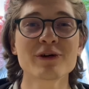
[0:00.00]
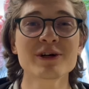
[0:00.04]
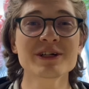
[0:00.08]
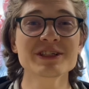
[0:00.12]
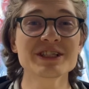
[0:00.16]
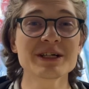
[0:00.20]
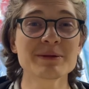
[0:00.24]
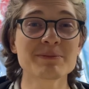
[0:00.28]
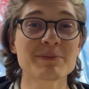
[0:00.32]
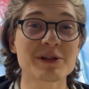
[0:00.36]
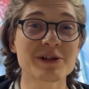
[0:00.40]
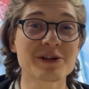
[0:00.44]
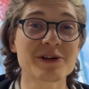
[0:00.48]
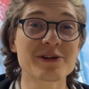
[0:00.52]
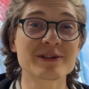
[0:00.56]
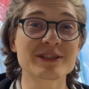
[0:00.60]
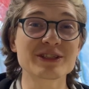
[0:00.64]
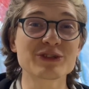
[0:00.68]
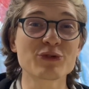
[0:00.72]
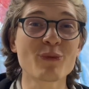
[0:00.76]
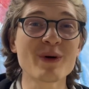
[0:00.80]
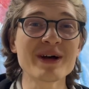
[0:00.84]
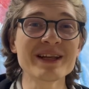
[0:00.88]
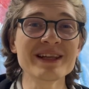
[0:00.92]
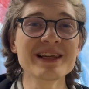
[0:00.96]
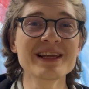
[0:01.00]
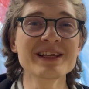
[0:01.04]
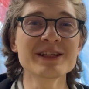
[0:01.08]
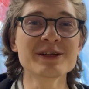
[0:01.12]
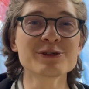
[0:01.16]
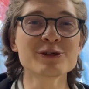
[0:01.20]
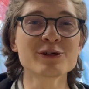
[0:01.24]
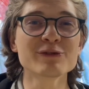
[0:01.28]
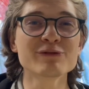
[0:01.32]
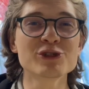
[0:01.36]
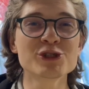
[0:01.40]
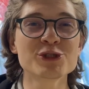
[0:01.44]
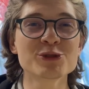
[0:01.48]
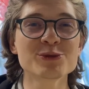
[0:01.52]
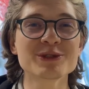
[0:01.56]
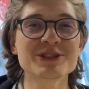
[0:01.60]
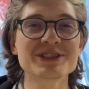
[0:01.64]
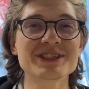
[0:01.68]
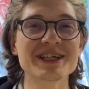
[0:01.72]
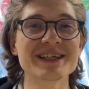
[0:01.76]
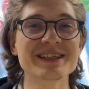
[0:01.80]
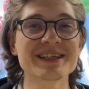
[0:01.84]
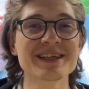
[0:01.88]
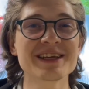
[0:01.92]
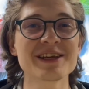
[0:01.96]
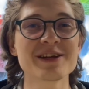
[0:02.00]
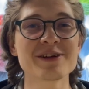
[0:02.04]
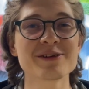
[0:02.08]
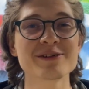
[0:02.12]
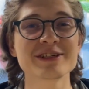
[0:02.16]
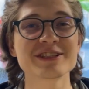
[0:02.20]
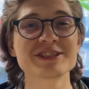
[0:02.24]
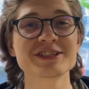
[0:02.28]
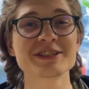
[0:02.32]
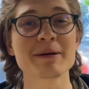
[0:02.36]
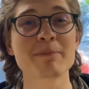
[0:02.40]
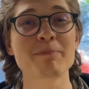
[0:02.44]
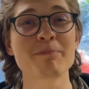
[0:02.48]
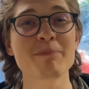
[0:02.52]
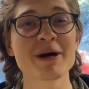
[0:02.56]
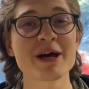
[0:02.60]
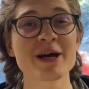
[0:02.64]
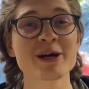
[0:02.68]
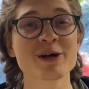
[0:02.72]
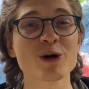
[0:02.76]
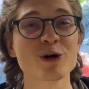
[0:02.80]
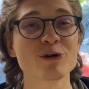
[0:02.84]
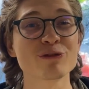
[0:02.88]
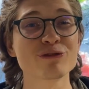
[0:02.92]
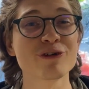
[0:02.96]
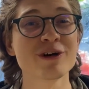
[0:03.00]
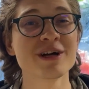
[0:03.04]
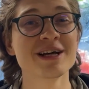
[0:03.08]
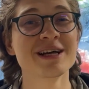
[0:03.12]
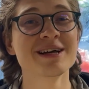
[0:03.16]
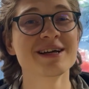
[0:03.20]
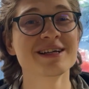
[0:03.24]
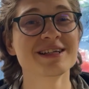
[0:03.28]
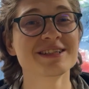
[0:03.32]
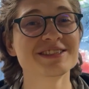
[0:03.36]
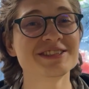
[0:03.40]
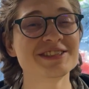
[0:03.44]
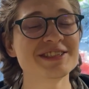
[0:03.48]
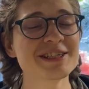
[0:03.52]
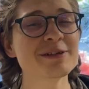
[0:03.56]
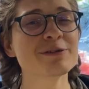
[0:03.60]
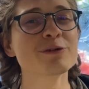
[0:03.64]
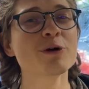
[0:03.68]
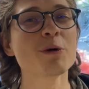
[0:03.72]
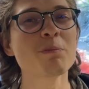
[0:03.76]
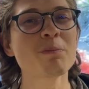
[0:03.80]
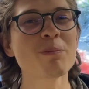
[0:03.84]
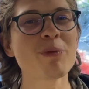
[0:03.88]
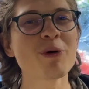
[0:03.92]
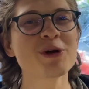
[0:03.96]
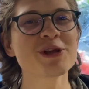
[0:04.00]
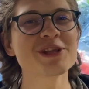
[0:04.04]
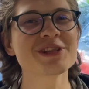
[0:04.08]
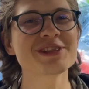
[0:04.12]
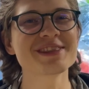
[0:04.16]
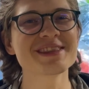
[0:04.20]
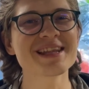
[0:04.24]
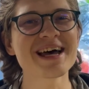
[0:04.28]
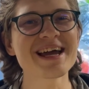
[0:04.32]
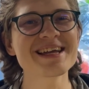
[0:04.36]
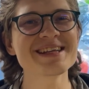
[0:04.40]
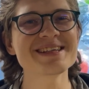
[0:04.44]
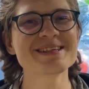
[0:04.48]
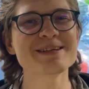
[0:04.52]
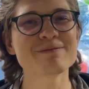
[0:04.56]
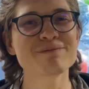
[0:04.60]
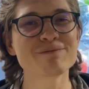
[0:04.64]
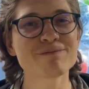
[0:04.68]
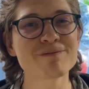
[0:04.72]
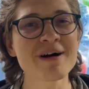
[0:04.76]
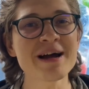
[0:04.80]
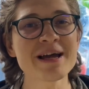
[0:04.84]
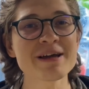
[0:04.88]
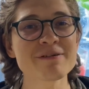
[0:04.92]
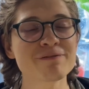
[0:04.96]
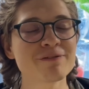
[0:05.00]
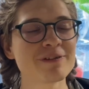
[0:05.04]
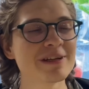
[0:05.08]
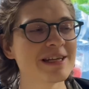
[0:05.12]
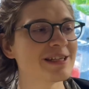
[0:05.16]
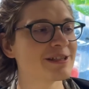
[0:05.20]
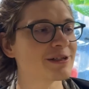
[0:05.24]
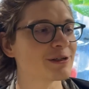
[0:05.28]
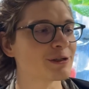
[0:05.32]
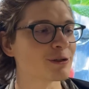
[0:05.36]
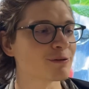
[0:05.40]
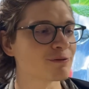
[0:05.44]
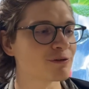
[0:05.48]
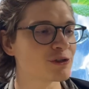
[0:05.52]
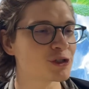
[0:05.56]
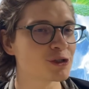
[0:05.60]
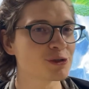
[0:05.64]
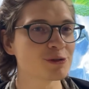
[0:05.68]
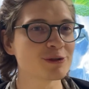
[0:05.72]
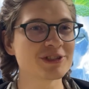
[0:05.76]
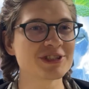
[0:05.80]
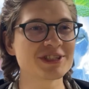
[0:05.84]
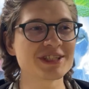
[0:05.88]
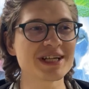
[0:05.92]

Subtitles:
example, here's 1 liter of juice and here's a pack of 0.95 liter of juice,